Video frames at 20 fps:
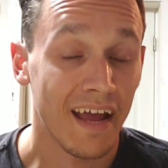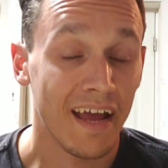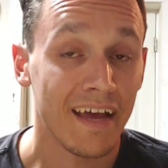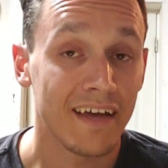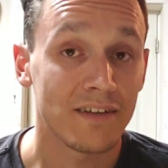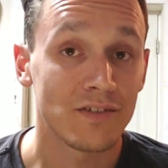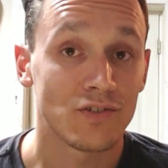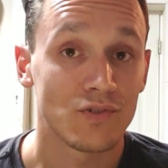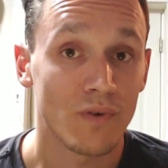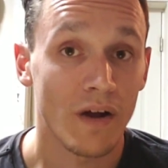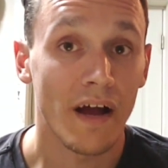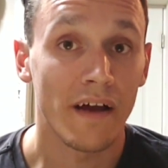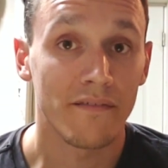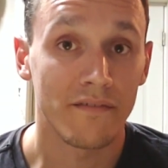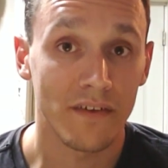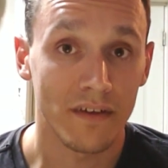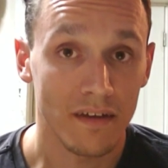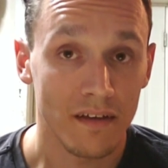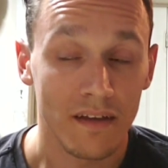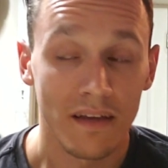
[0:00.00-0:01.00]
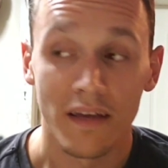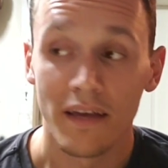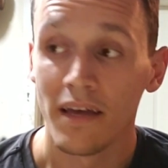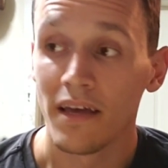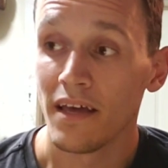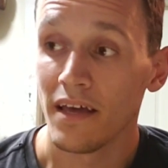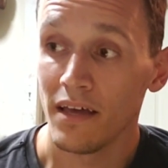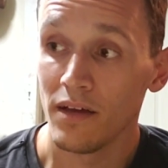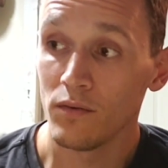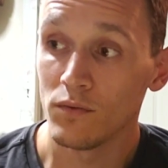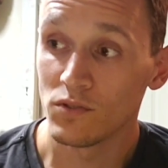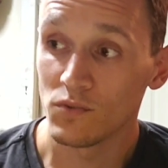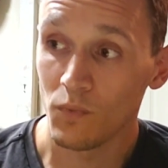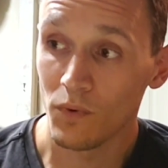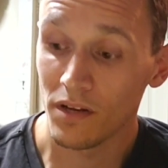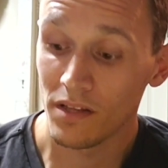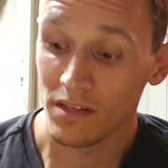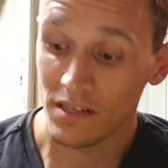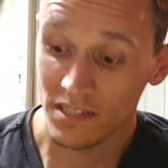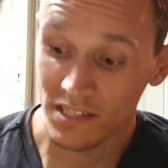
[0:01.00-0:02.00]
and driving. It was
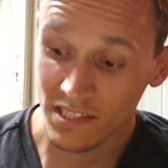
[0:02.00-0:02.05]
one of the